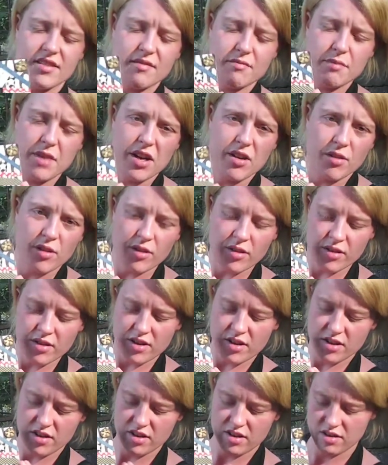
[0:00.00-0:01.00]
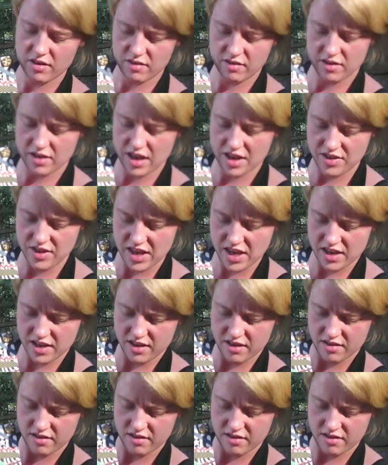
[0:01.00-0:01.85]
mirror, I think